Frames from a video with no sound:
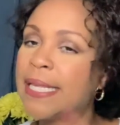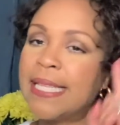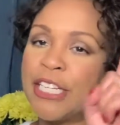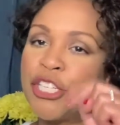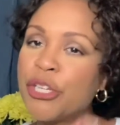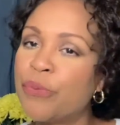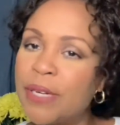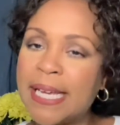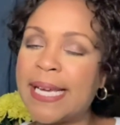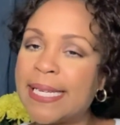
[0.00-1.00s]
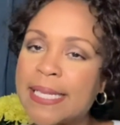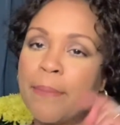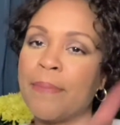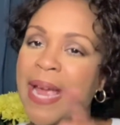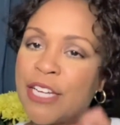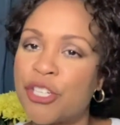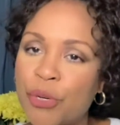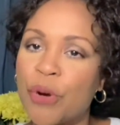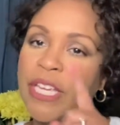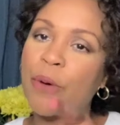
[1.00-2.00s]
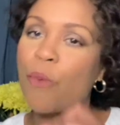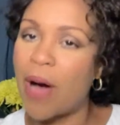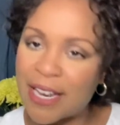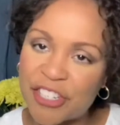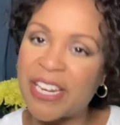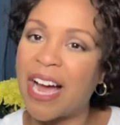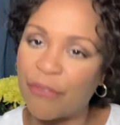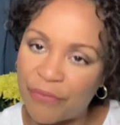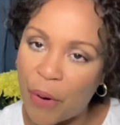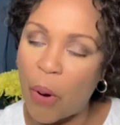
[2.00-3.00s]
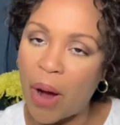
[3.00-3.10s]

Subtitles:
that you need to make sure you watch out for.